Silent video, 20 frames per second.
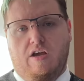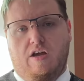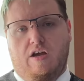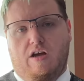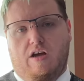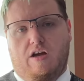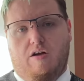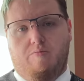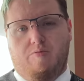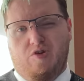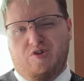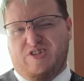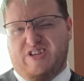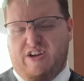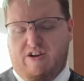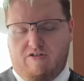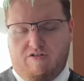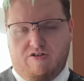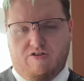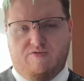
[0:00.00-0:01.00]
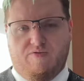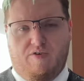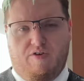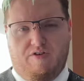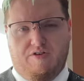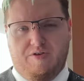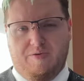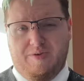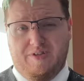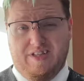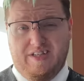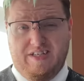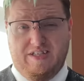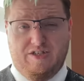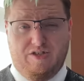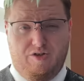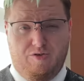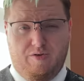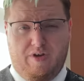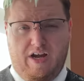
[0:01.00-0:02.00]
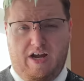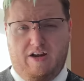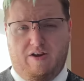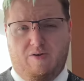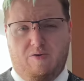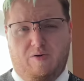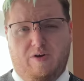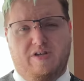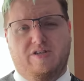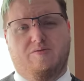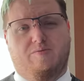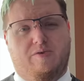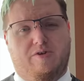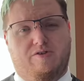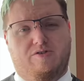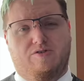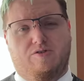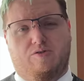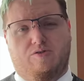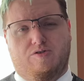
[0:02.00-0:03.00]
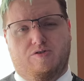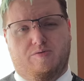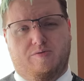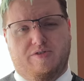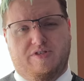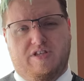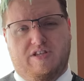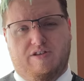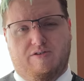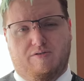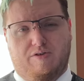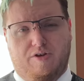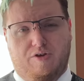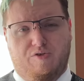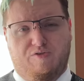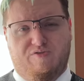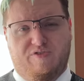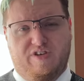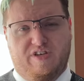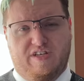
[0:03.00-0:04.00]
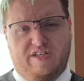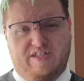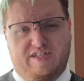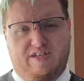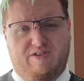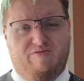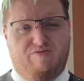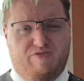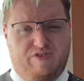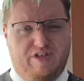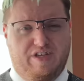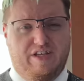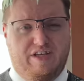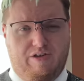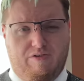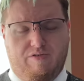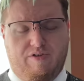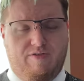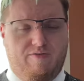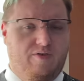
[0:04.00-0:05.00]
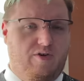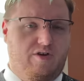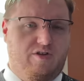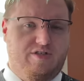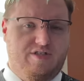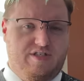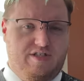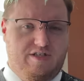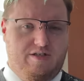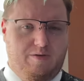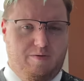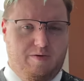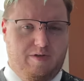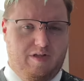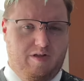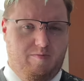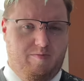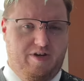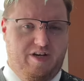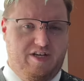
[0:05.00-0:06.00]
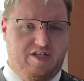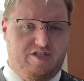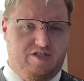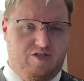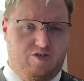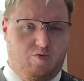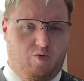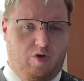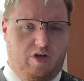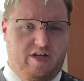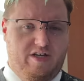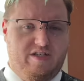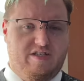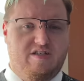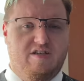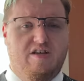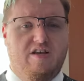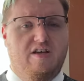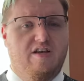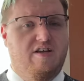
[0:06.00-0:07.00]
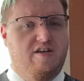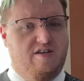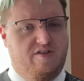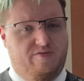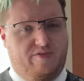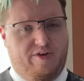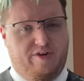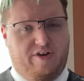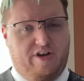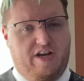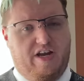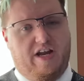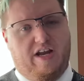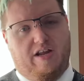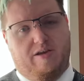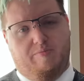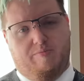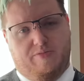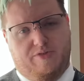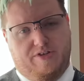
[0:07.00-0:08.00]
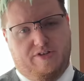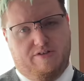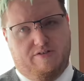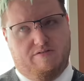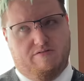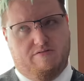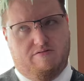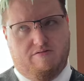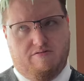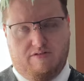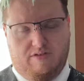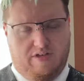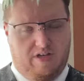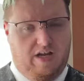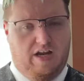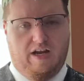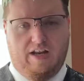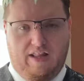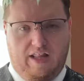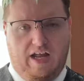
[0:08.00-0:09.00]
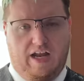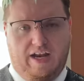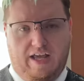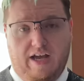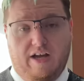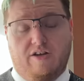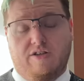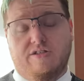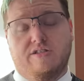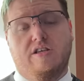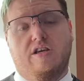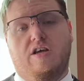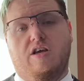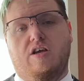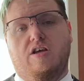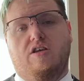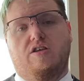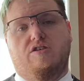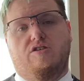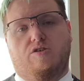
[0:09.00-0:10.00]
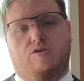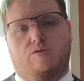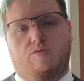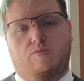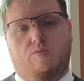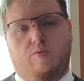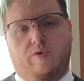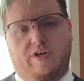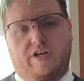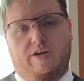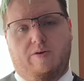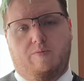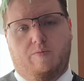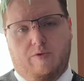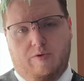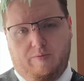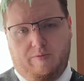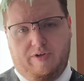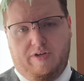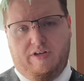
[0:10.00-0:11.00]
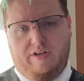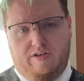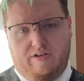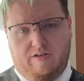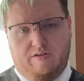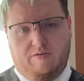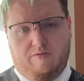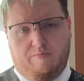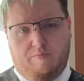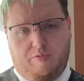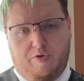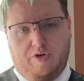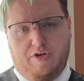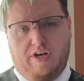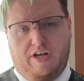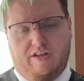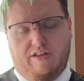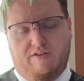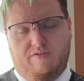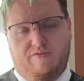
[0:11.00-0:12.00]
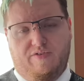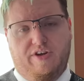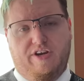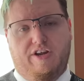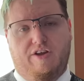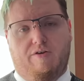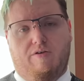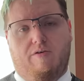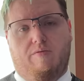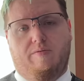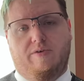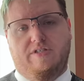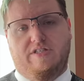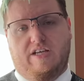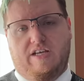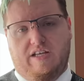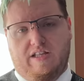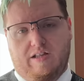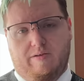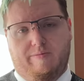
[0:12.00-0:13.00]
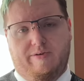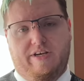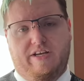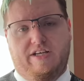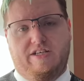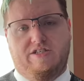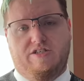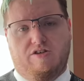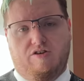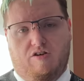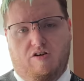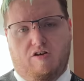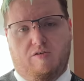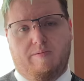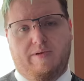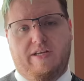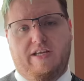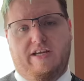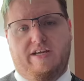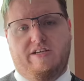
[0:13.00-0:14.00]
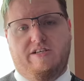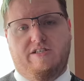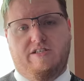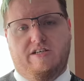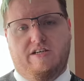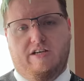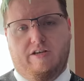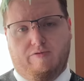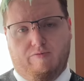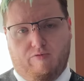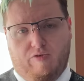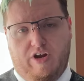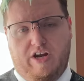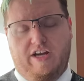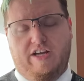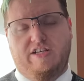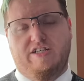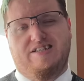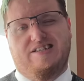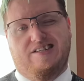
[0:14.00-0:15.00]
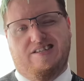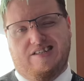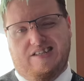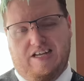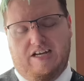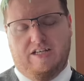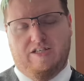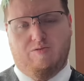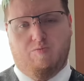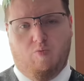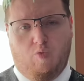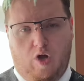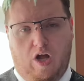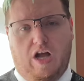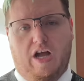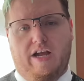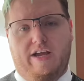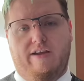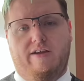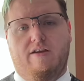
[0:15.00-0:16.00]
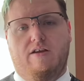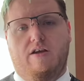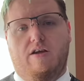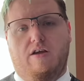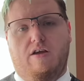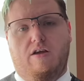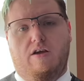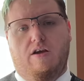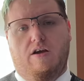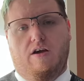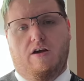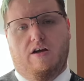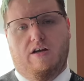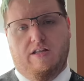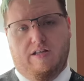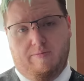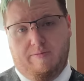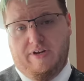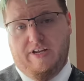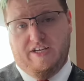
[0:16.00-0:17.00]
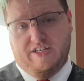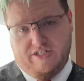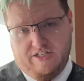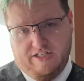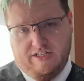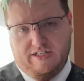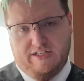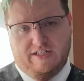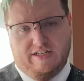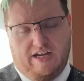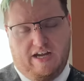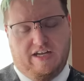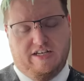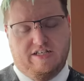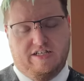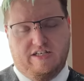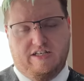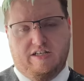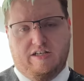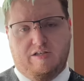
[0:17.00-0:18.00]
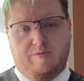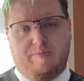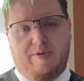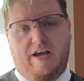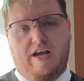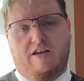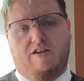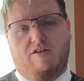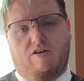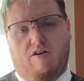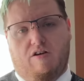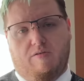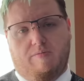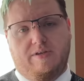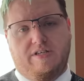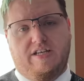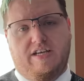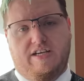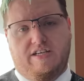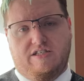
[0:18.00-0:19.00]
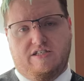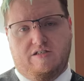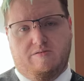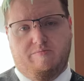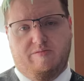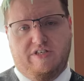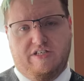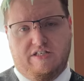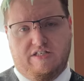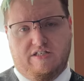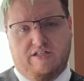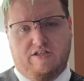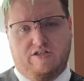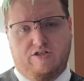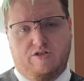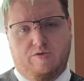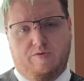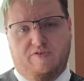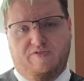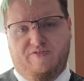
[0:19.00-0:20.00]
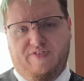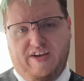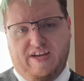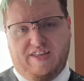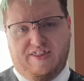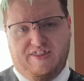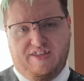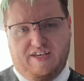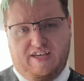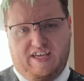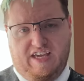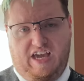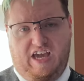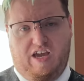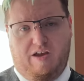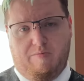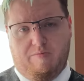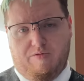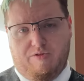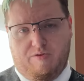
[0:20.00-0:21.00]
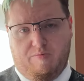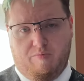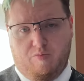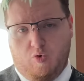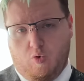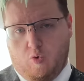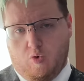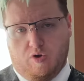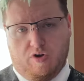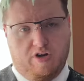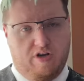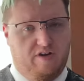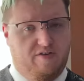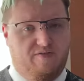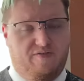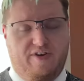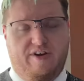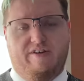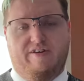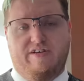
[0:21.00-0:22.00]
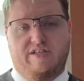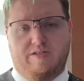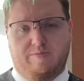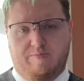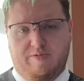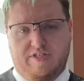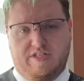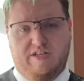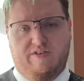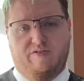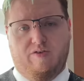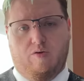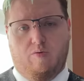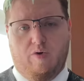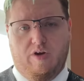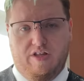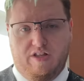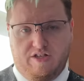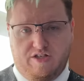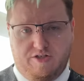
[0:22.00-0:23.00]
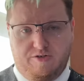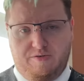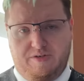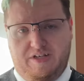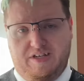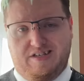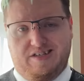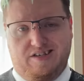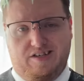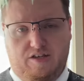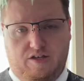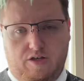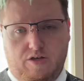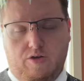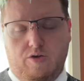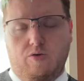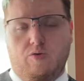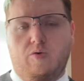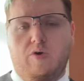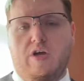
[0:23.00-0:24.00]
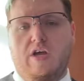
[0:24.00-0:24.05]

Most characters fall into at least two categories. Winter Soldier was a little goofy because he really only falls into elimination twice. Very good at it, but not a lot else. So when we put out the video and we say elimination, augmentation, and range, that's why. Elimination is as you'd expect. Augmentation means that you affect the game or the board in a very specific way that's unique to you.